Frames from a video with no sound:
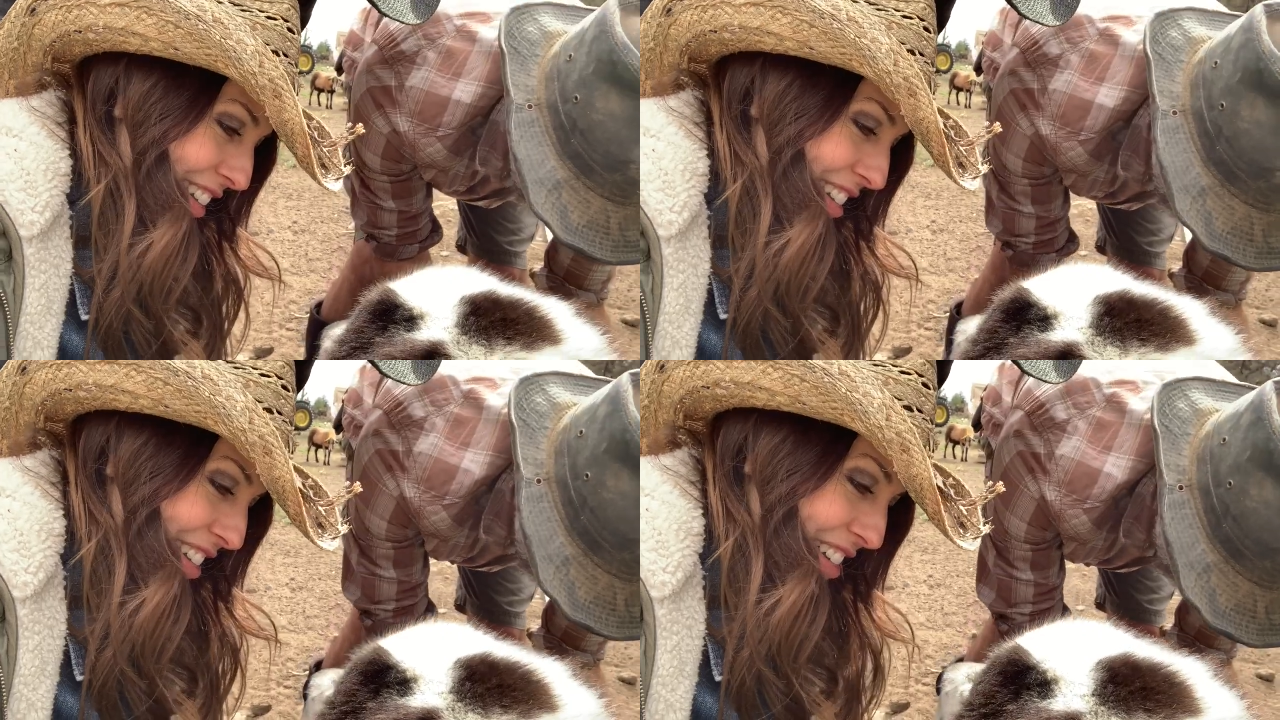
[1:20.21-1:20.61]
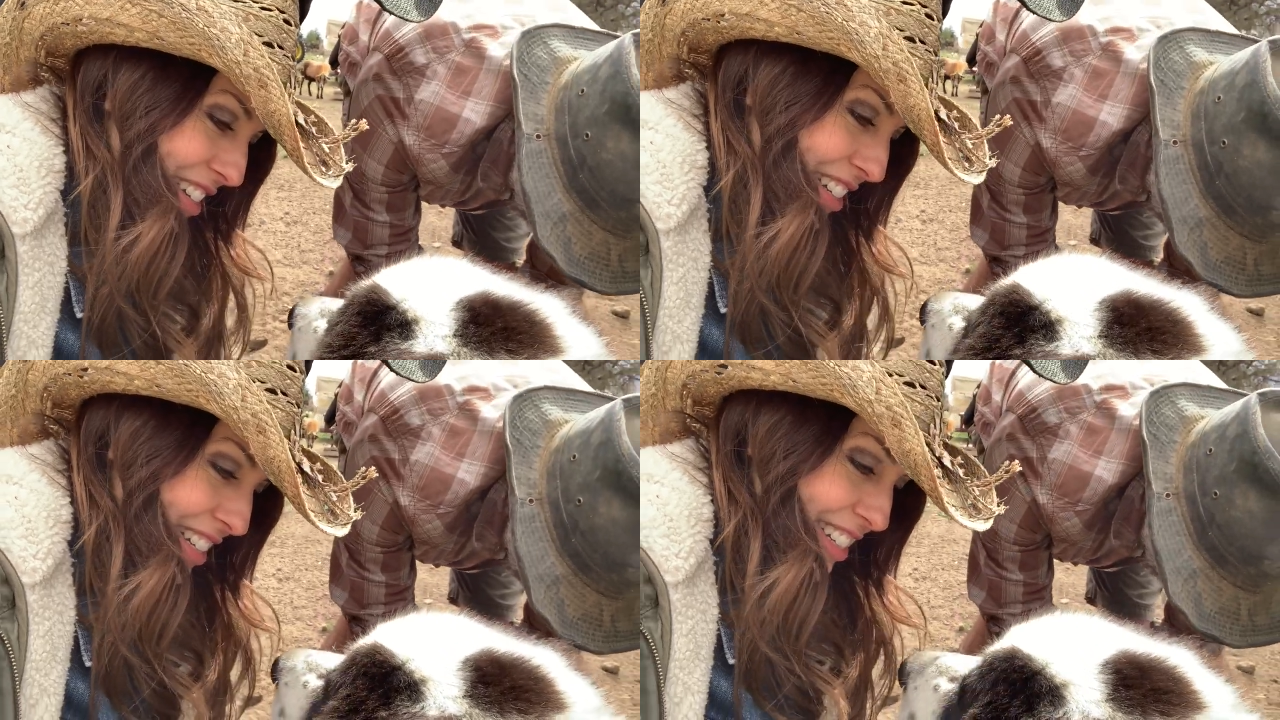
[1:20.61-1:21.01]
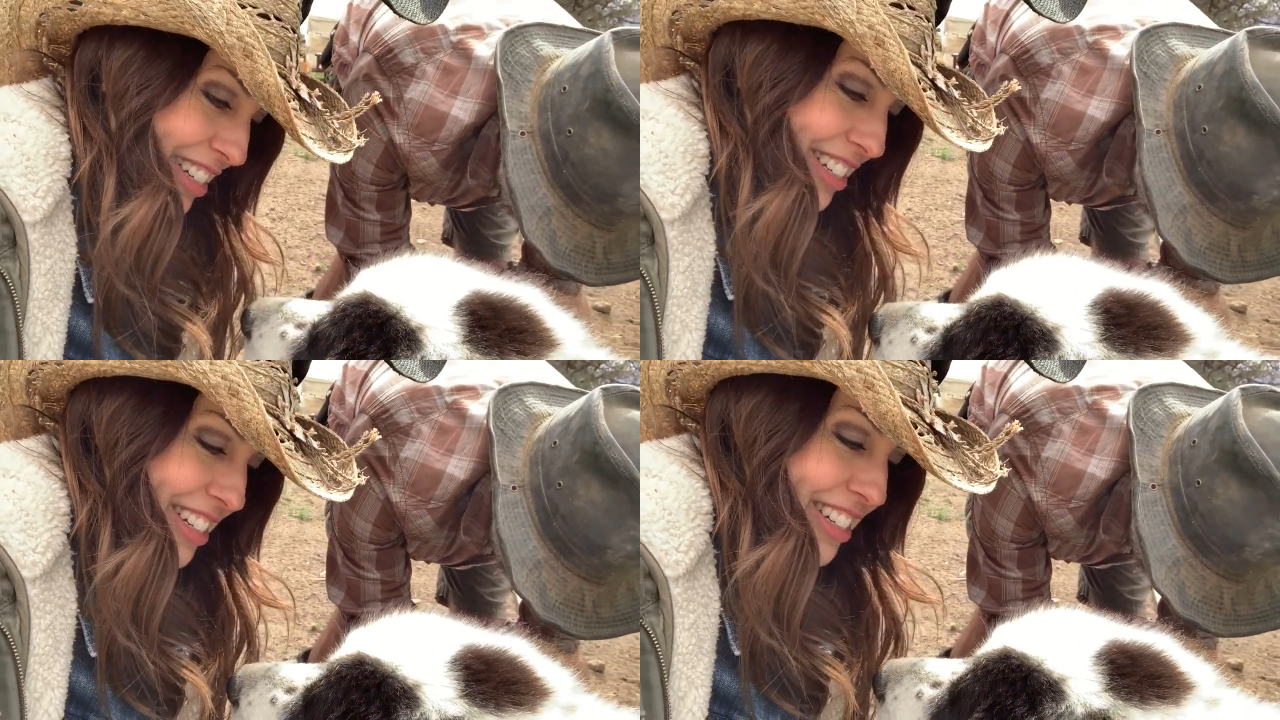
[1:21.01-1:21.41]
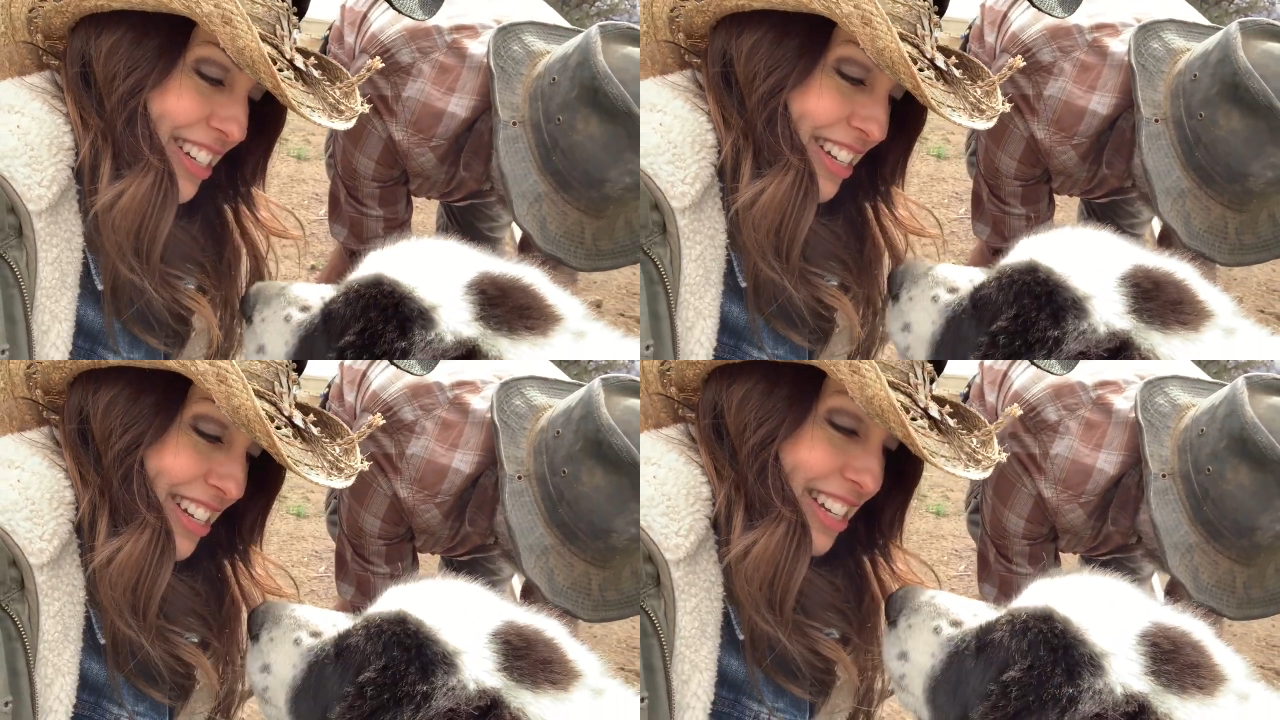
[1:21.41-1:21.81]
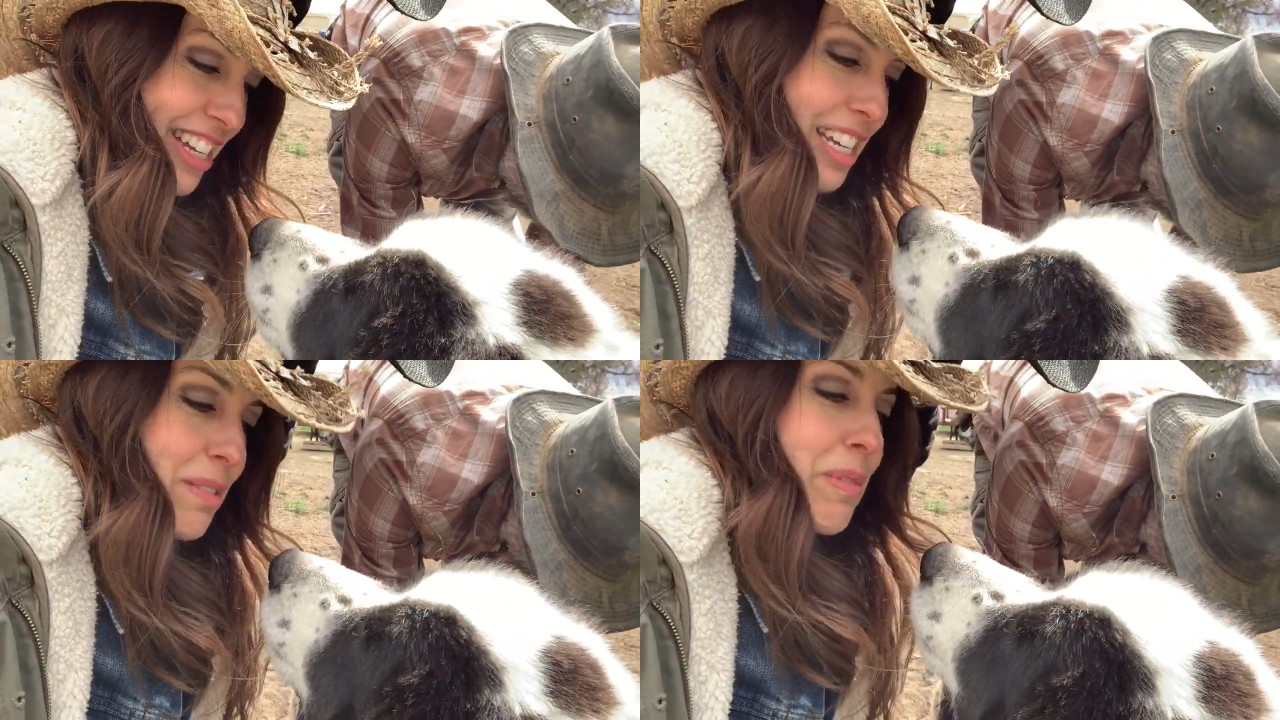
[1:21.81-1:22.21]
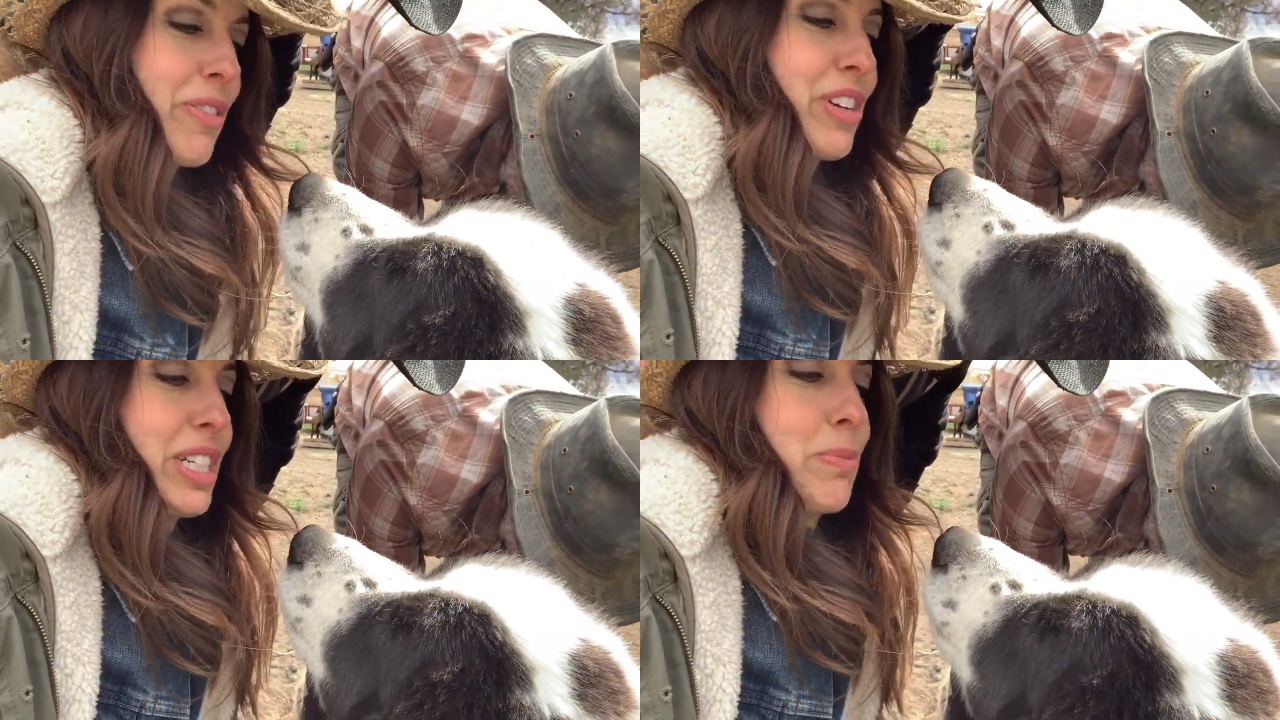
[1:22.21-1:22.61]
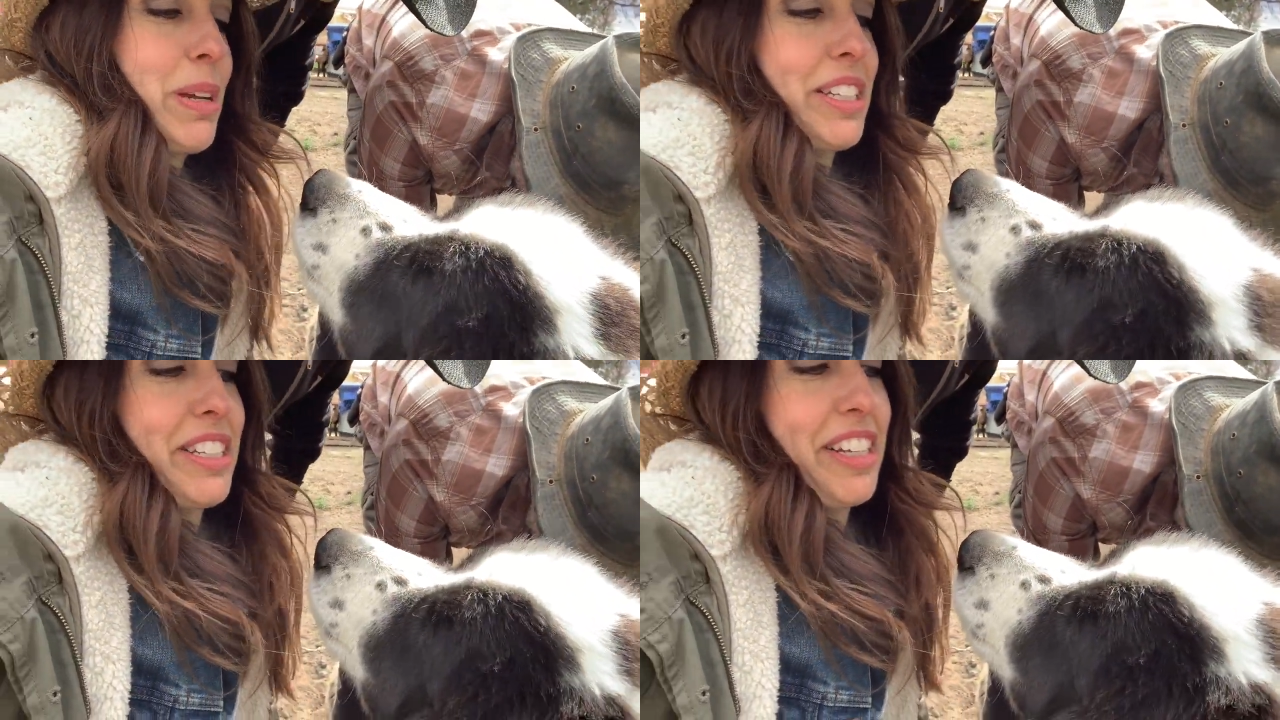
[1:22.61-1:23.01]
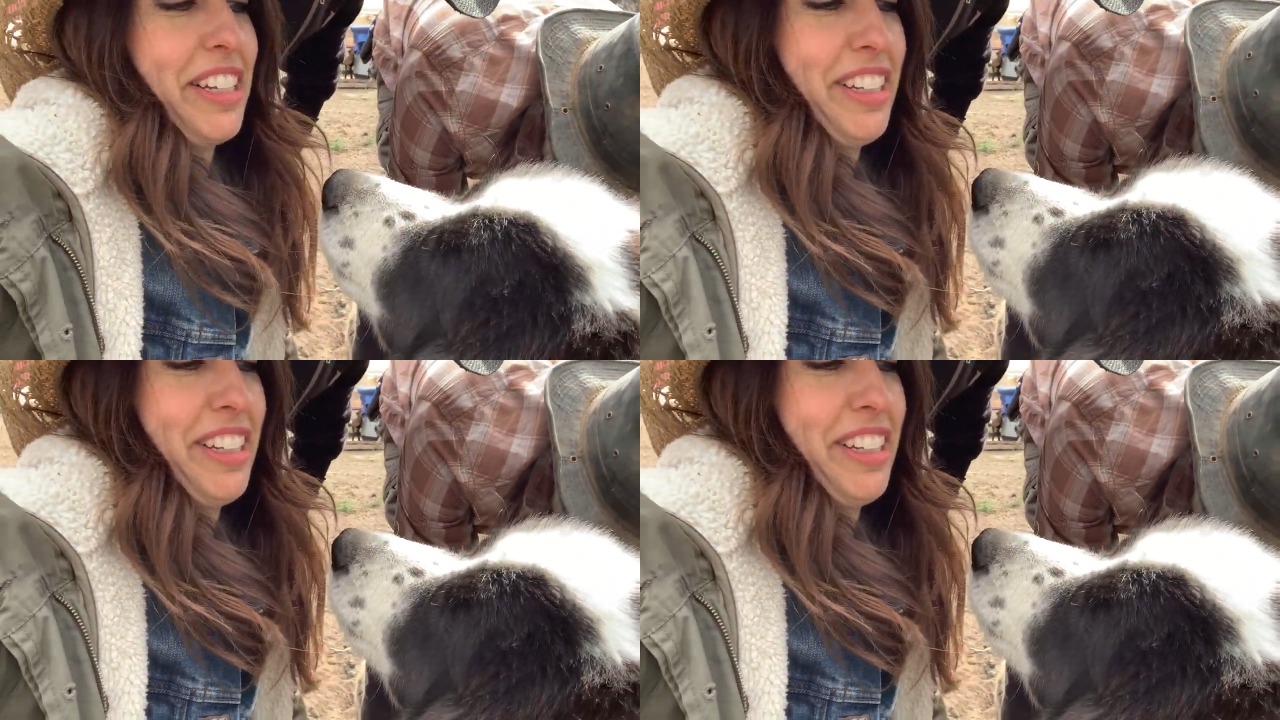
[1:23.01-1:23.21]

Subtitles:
are in my face space.